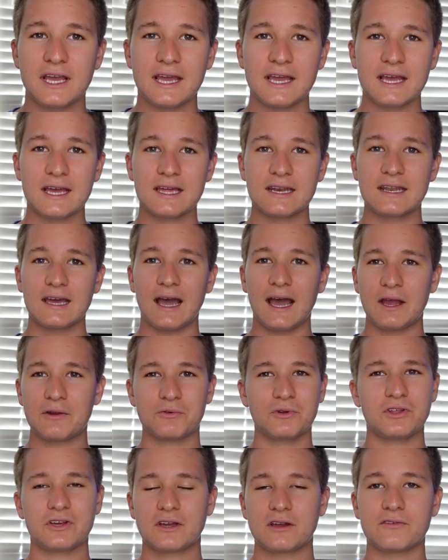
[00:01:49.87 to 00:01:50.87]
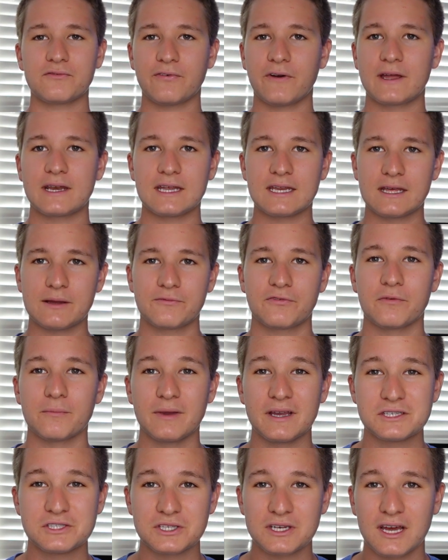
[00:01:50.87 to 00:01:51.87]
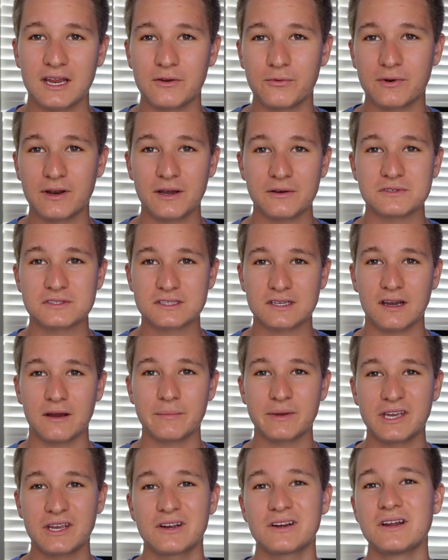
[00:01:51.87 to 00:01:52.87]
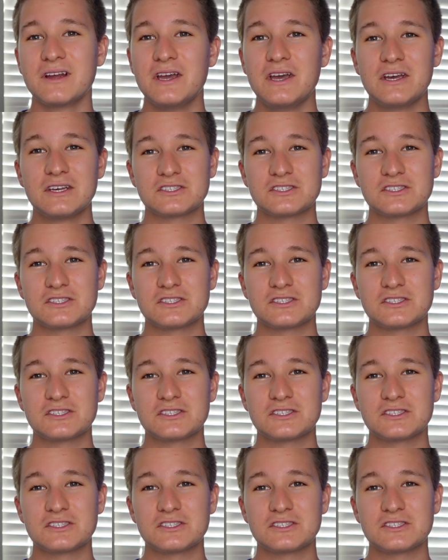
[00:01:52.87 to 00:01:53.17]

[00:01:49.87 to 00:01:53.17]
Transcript: and I really couldn't find any information on it when I was coming here.